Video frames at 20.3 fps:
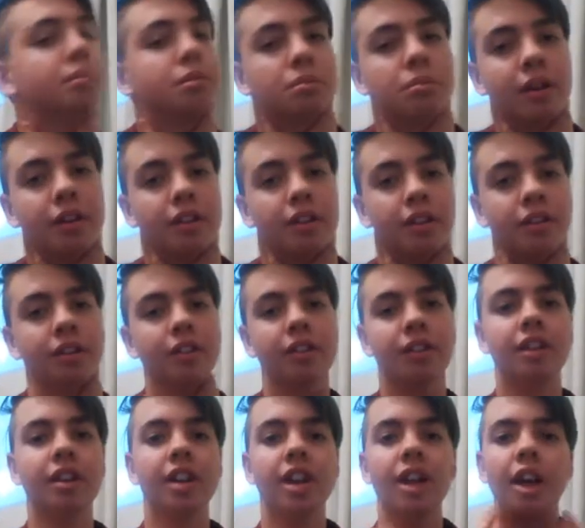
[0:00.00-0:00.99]
but my throat,
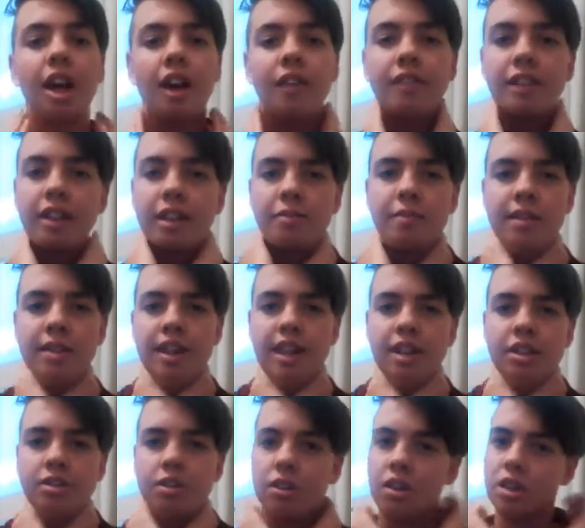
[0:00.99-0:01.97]
I feel like my
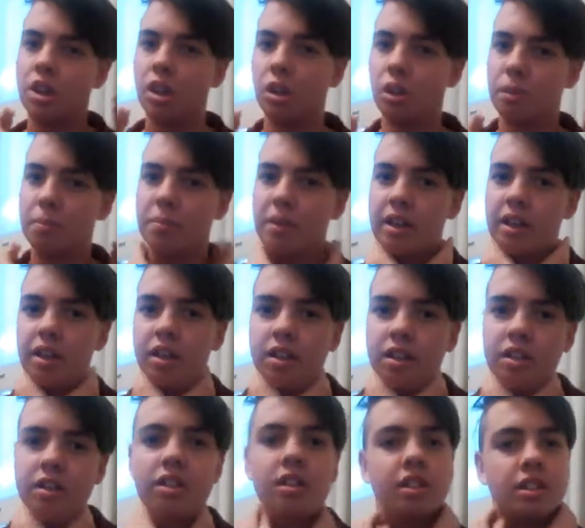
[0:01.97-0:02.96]
neck's gotten a lot bigger
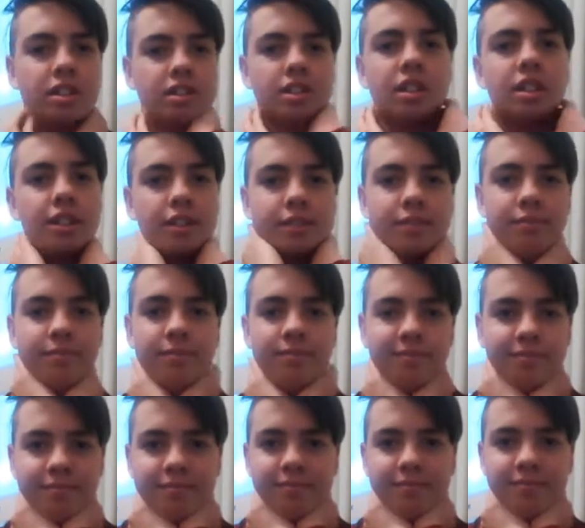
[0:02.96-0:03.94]
because
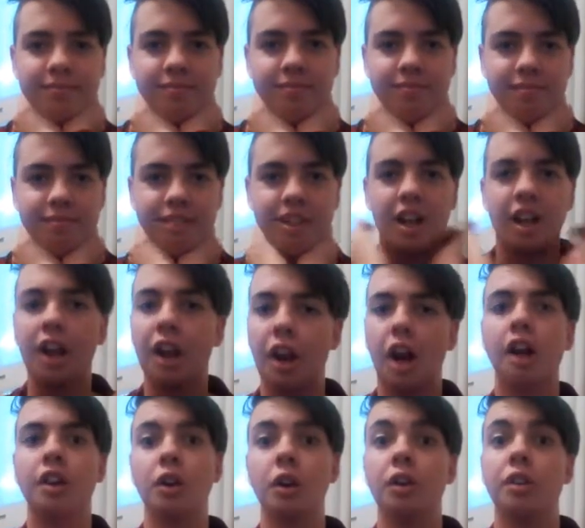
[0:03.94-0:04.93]

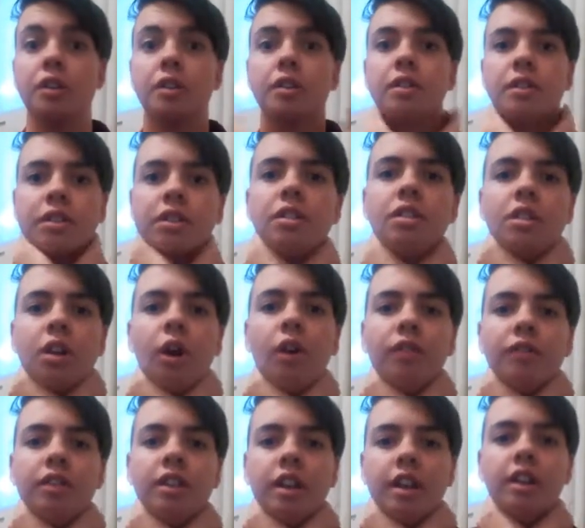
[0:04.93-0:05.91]
I don't
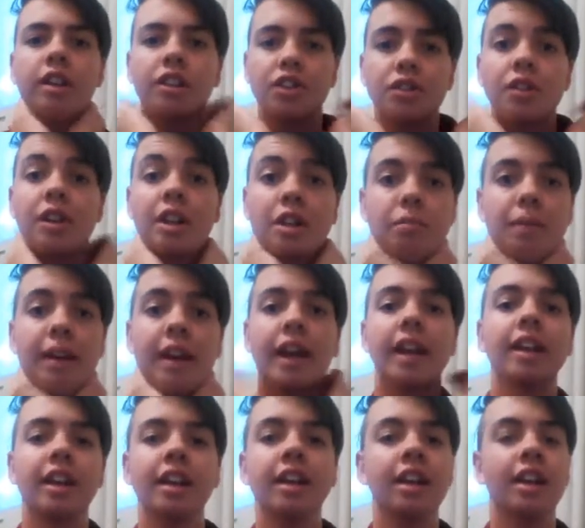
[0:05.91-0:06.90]
often strangle my
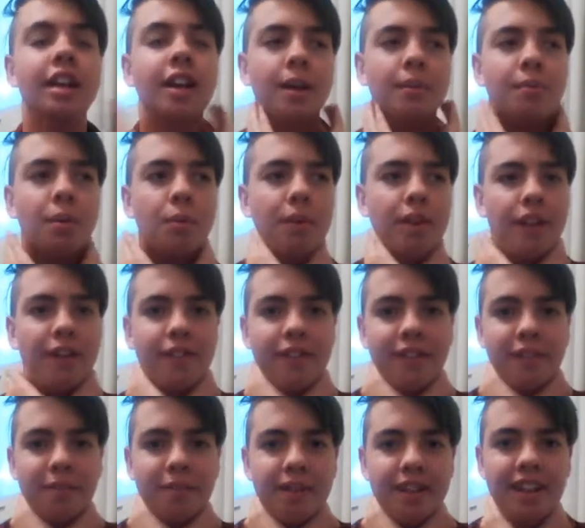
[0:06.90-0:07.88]
neck, but when I
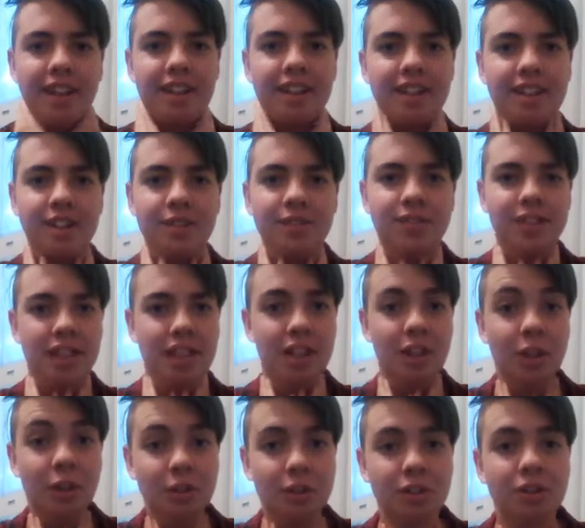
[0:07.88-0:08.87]
feel my neck, it does feel a
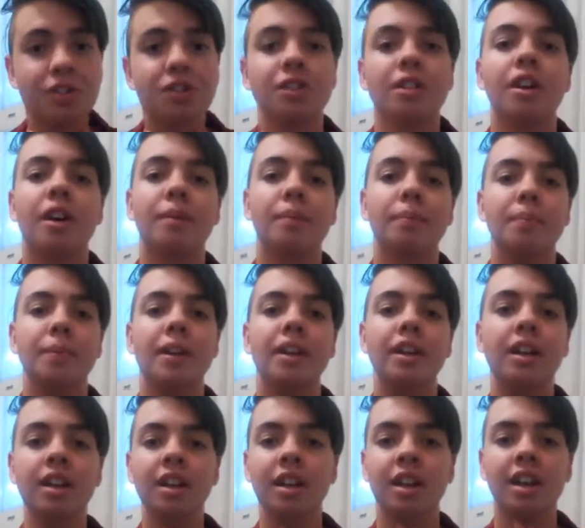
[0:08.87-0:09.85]
lot
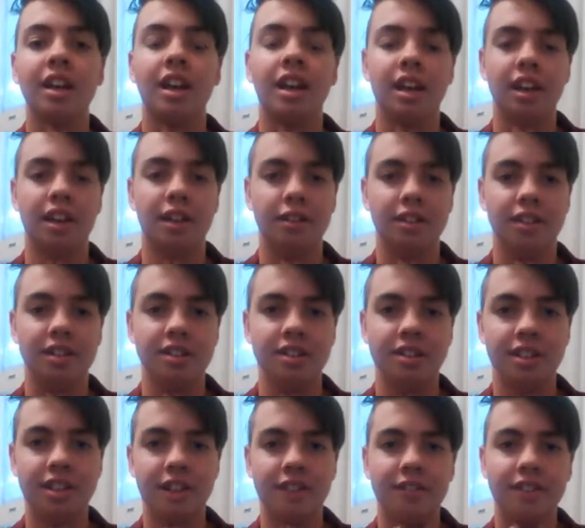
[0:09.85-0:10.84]
bigger, and there's a
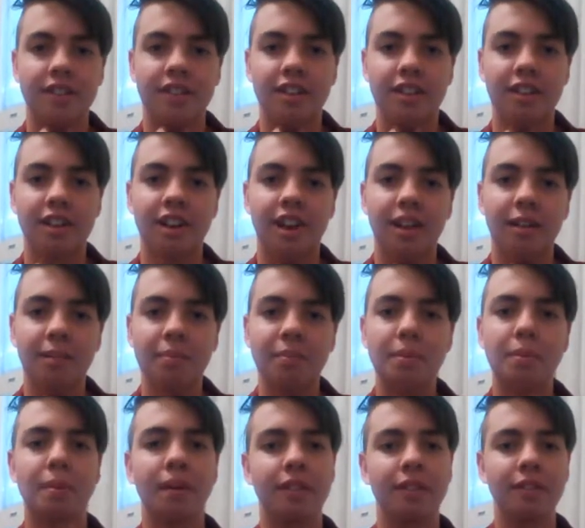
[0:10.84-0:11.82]
definite lump
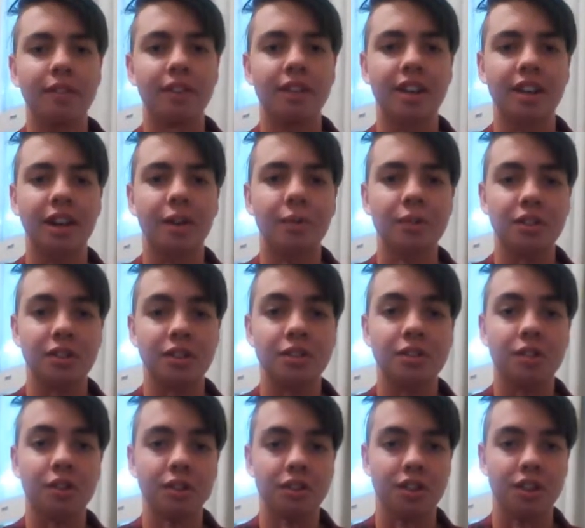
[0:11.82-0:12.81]
in my throat now, which has
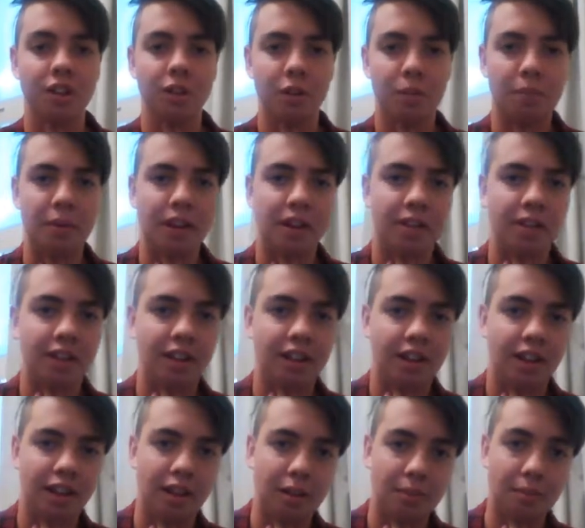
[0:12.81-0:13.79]
gotten a lot bigger
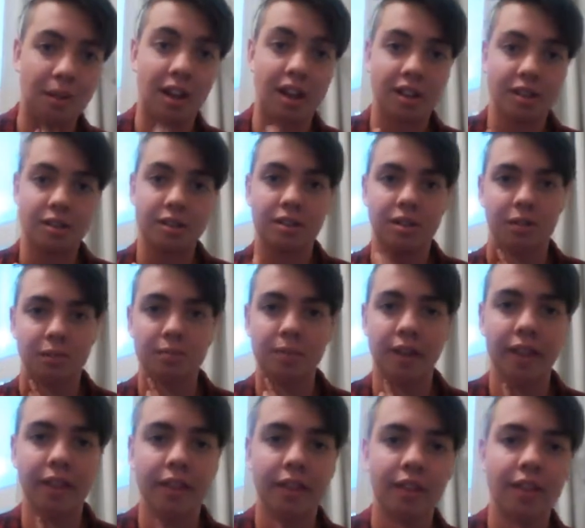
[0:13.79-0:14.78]
in the past
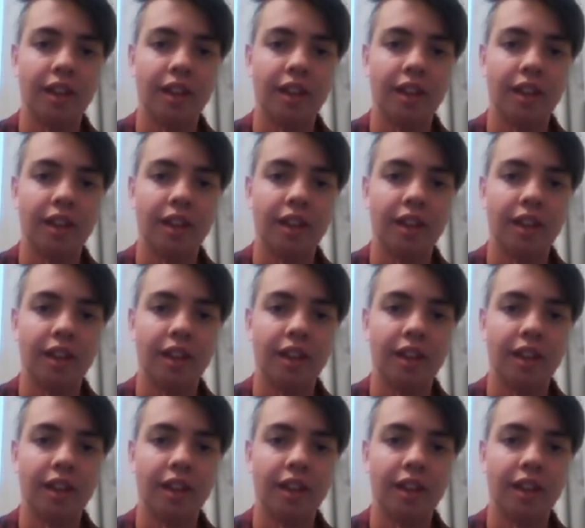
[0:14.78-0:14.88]
month.